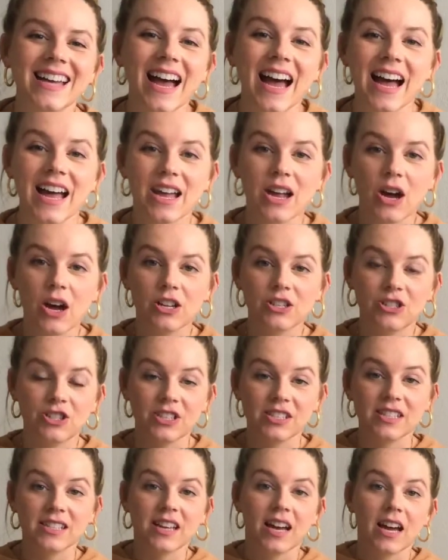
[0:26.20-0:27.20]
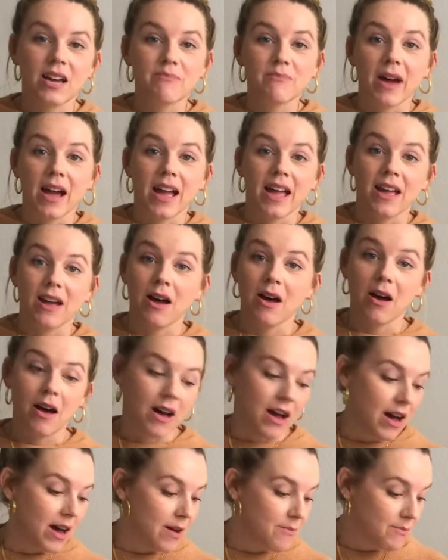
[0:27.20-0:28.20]
I just got my
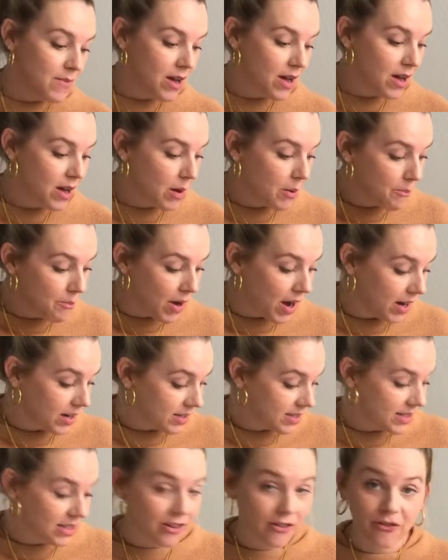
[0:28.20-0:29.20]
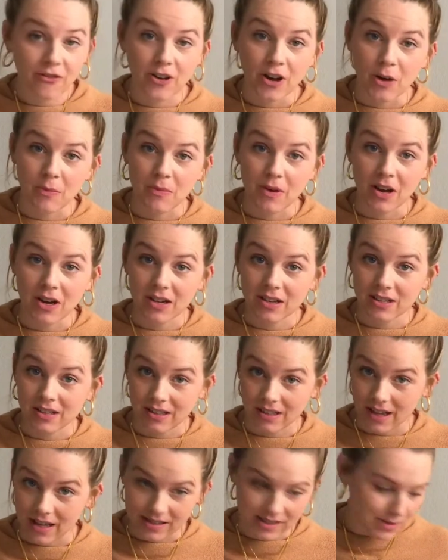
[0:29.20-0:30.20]
box from
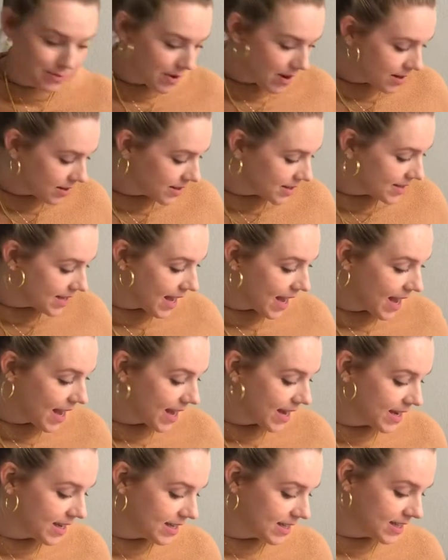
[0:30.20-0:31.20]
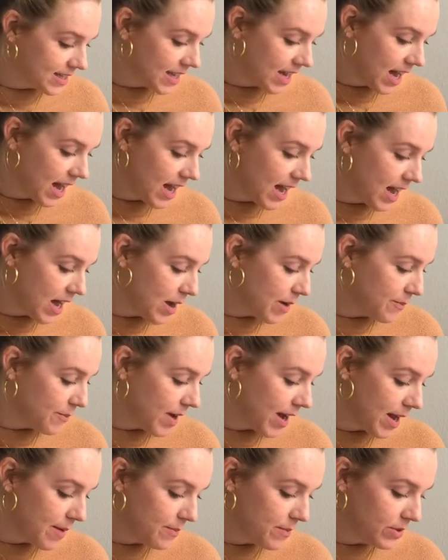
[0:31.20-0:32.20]
GLOSSYBOX, and
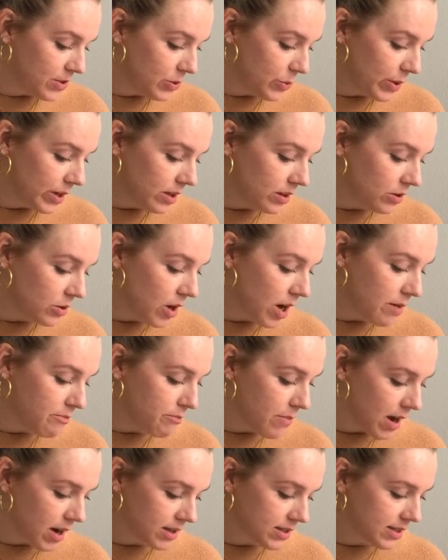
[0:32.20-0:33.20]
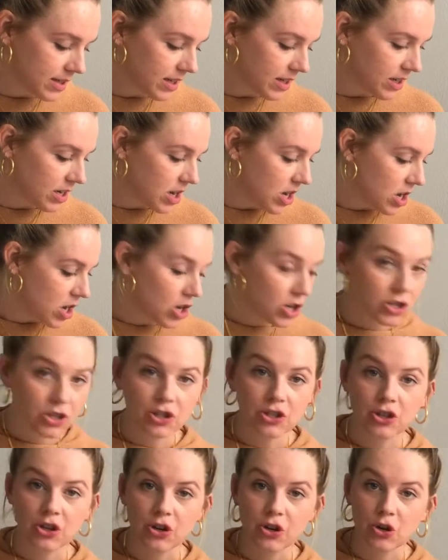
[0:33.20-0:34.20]
I'm doing a little unboxing to show
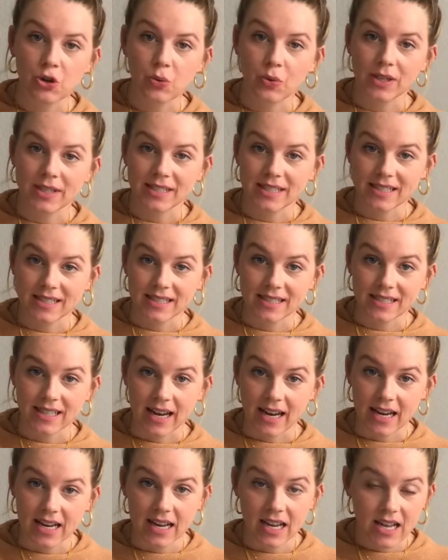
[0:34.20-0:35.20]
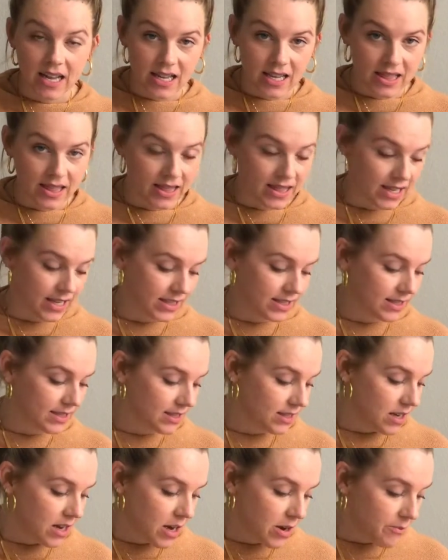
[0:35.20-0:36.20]
you what's inside this
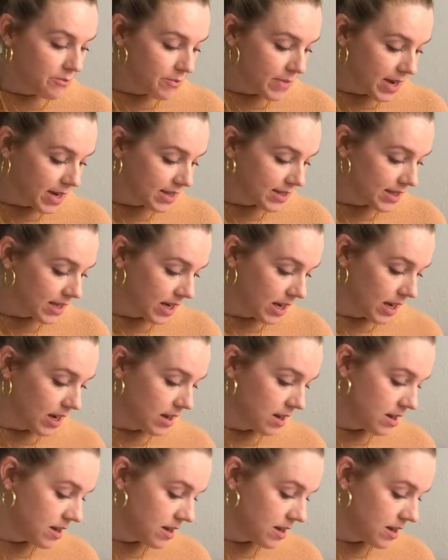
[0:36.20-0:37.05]
amazing